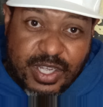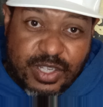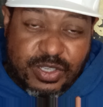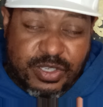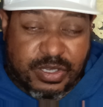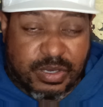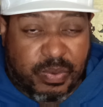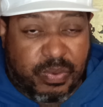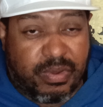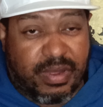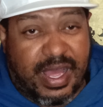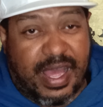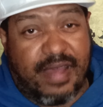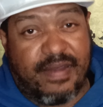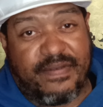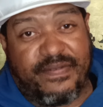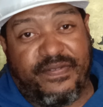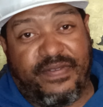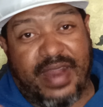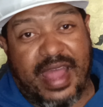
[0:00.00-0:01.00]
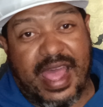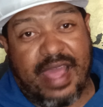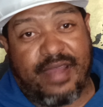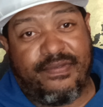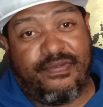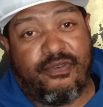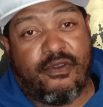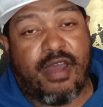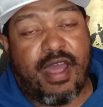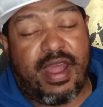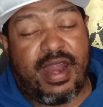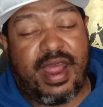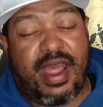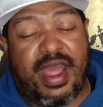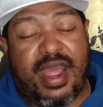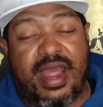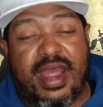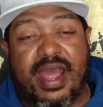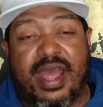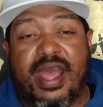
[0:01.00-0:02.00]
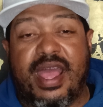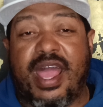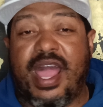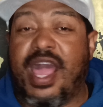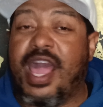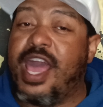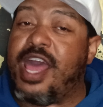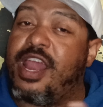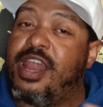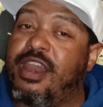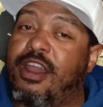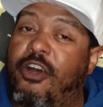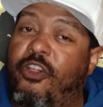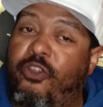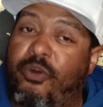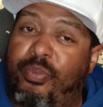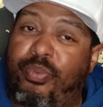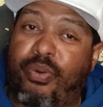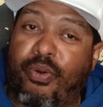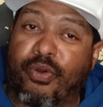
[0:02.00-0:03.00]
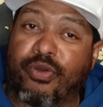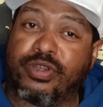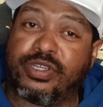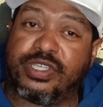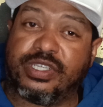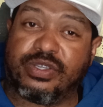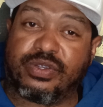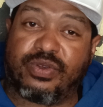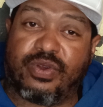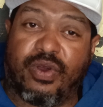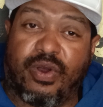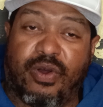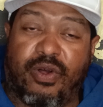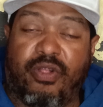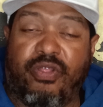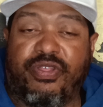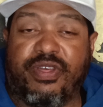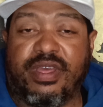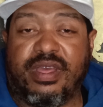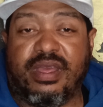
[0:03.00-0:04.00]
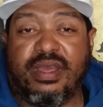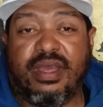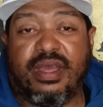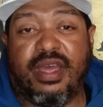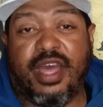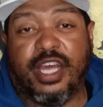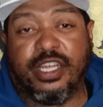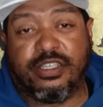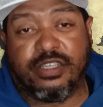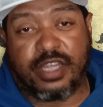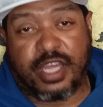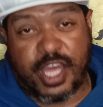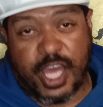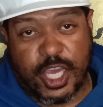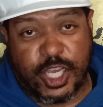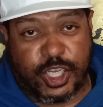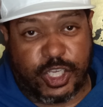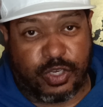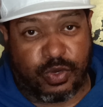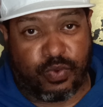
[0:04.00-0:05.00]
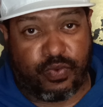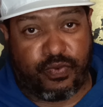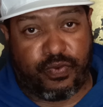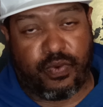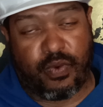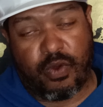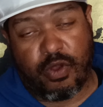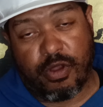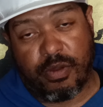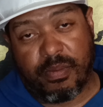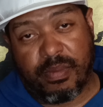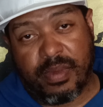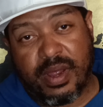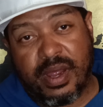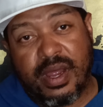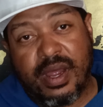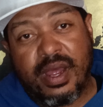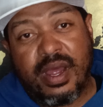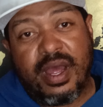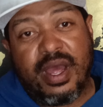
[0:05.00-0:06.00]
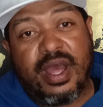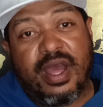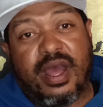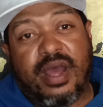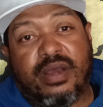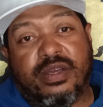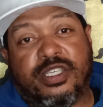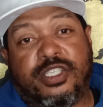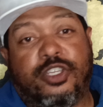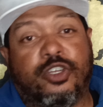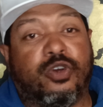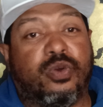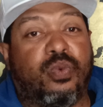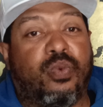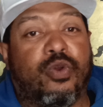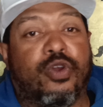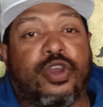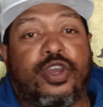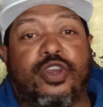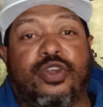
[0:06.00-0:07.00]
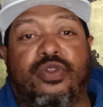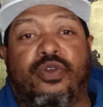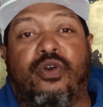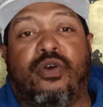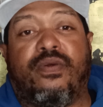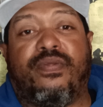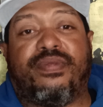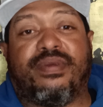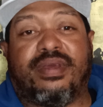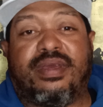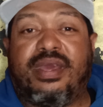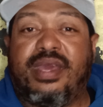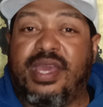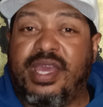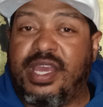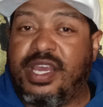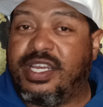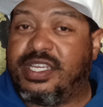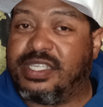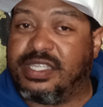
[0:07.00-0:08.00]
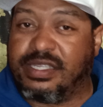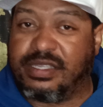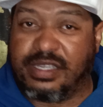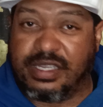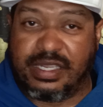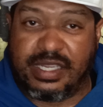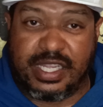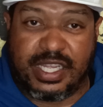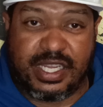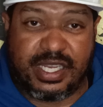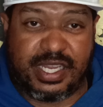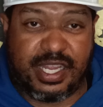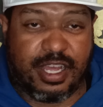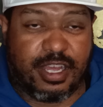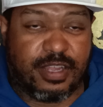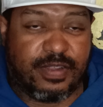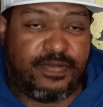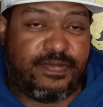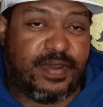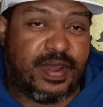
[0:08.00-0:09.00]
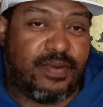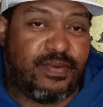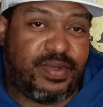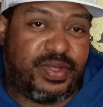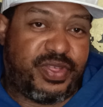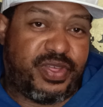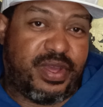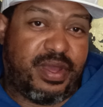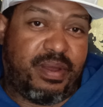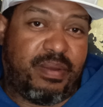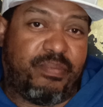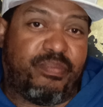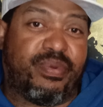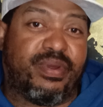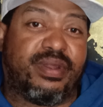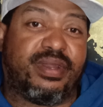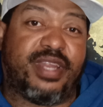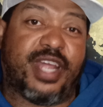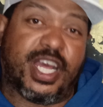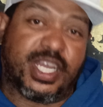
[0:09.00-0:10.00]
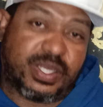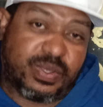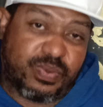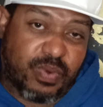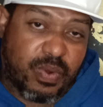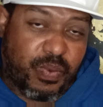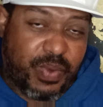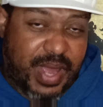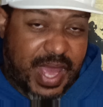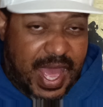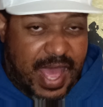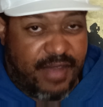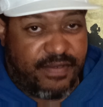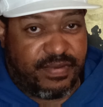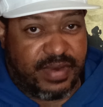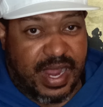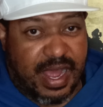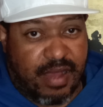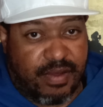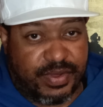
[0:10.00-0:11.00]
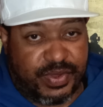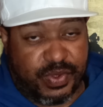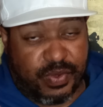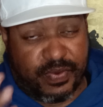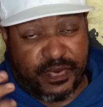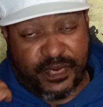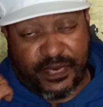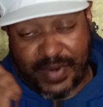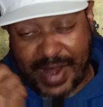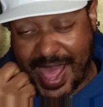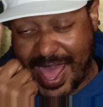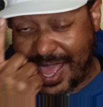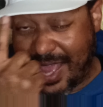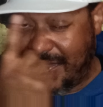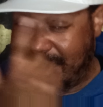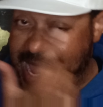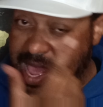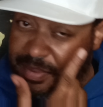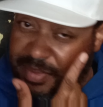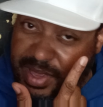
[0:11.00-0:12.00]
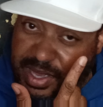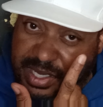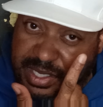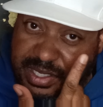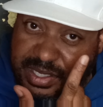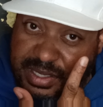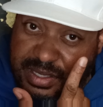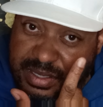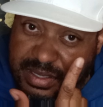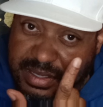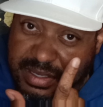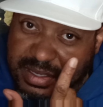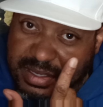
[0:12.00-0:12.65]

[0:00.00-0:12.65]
So we'll have Flag Friday and another portion called the Educational Forum. Still working on the kinks and the details for everything, but that's what we have now. So Flagademics